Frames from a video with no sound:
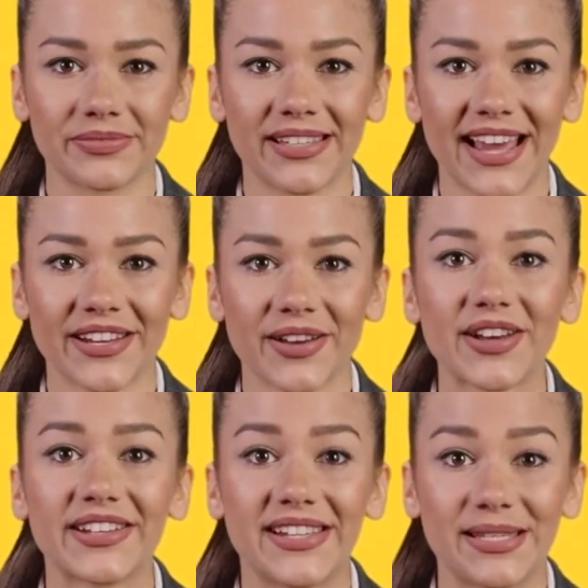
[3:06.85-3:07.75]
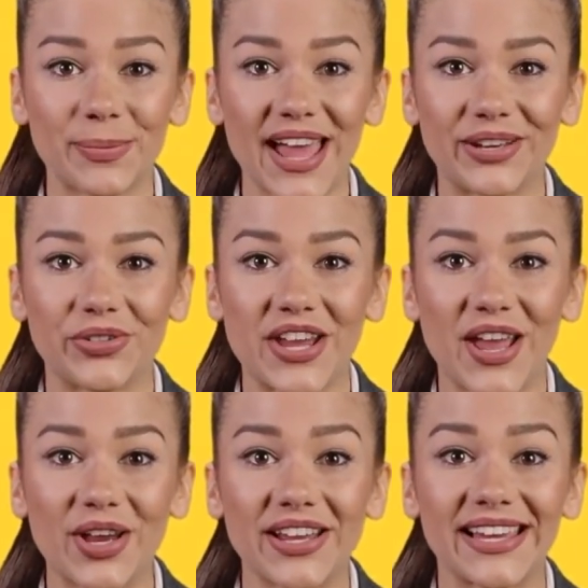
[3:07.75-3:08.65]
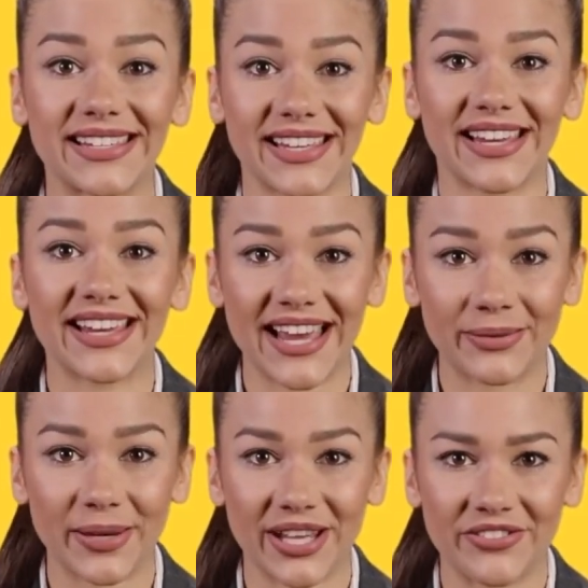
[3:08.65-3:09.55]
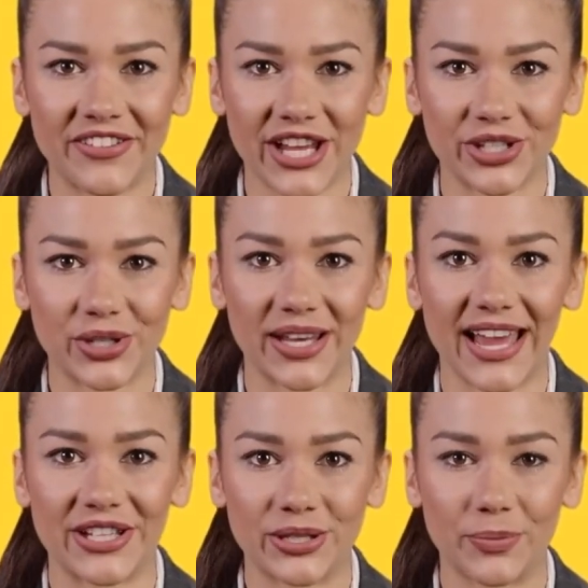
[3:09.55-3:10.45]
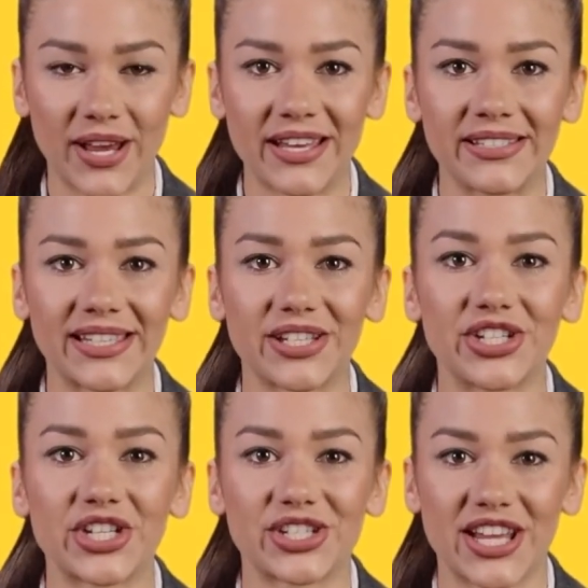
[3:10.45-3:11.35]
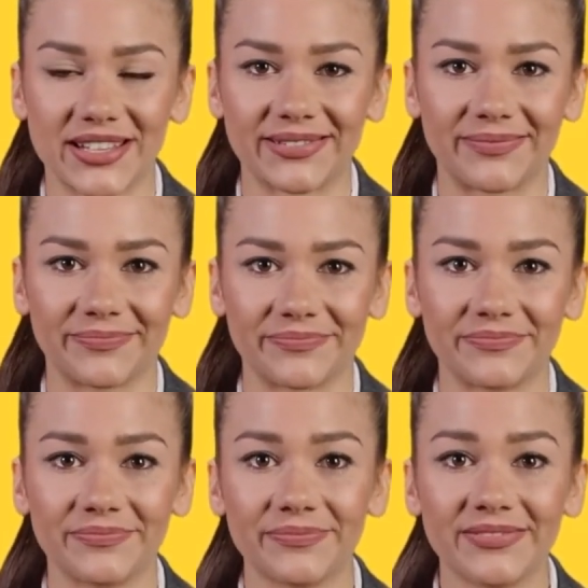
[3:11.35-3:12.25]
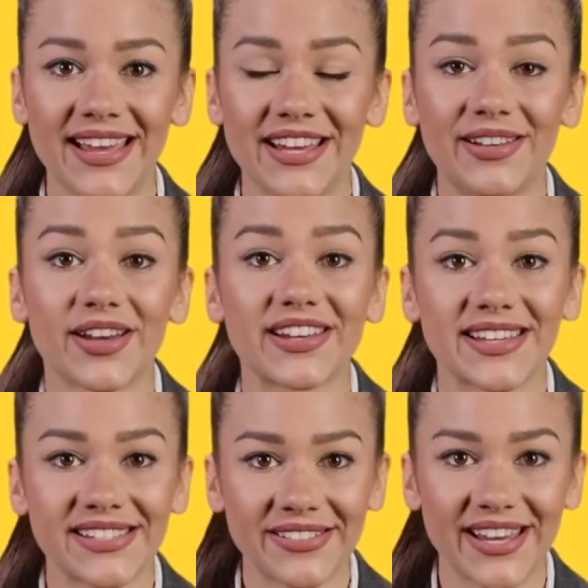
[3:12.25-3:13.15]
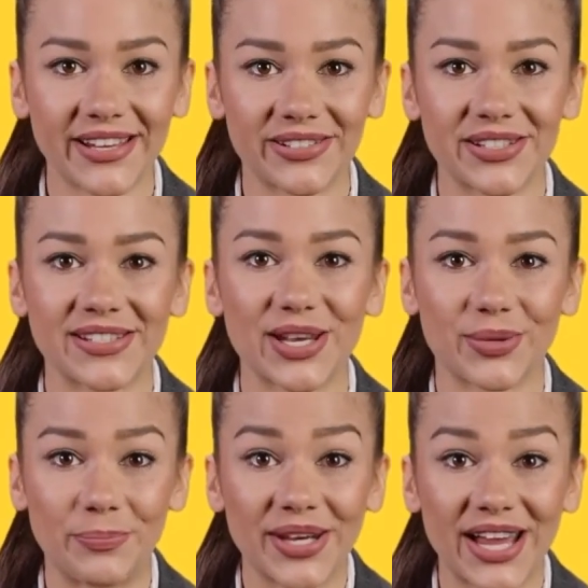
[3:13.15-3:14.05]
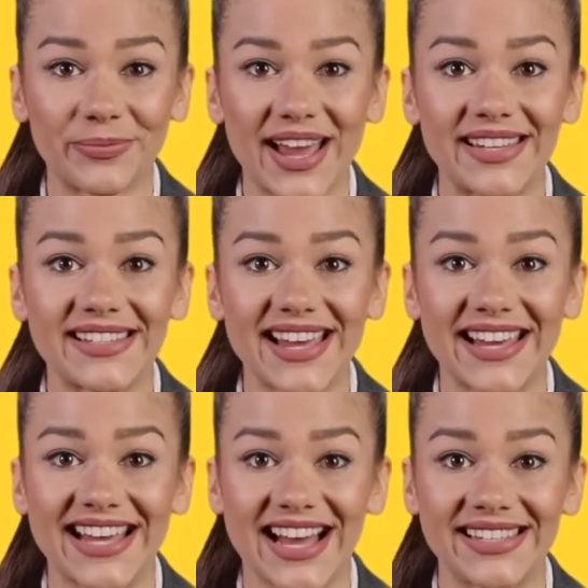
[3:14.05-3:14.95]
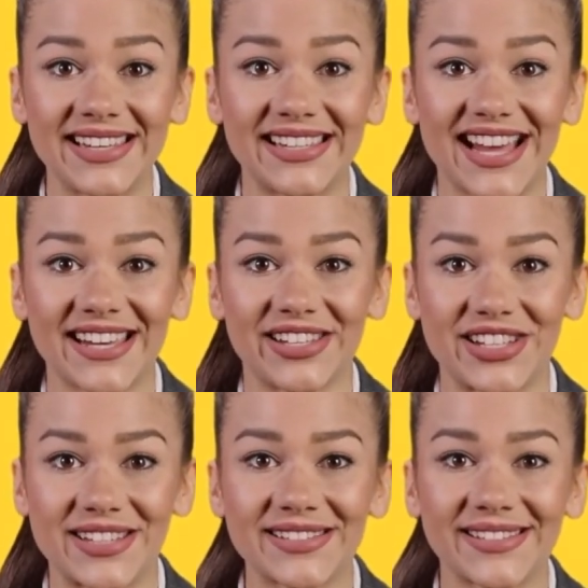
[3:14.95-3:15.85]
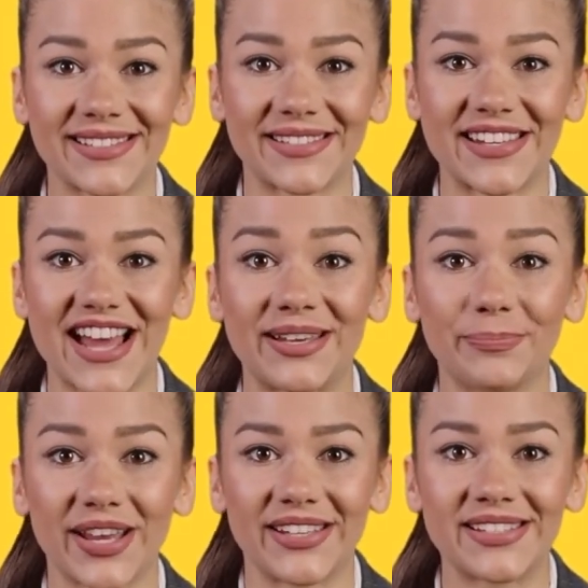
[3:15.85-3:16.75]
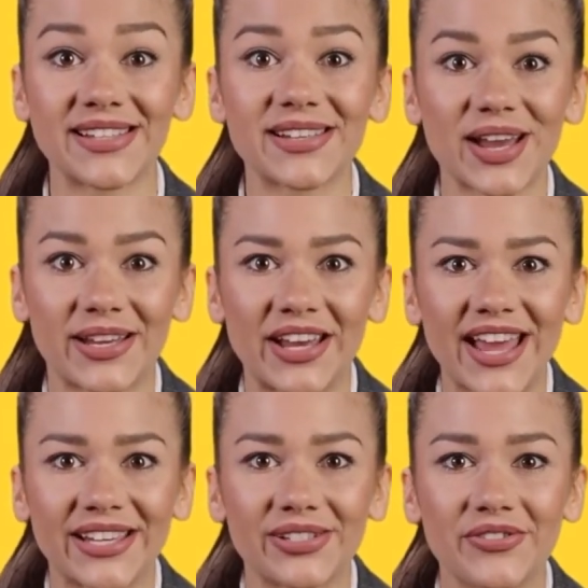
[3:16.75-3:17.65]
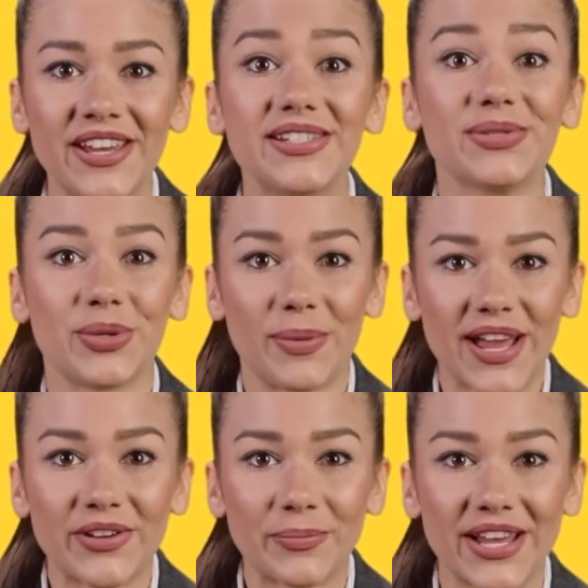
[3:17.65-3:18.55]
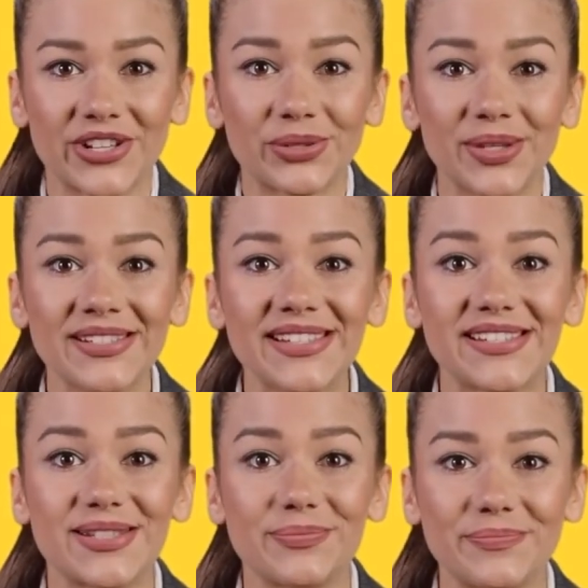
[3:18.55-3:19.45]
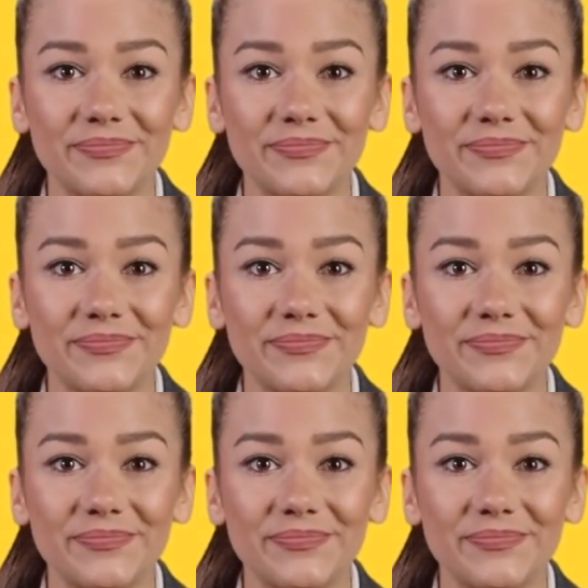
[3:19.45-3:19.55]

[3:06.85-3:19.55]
Enerart is a battery R&D and manufacturing enterprise in Shenzhen. Enerart has developed its own BMS and has an intelligent, cloud-based and localized flexible power management system.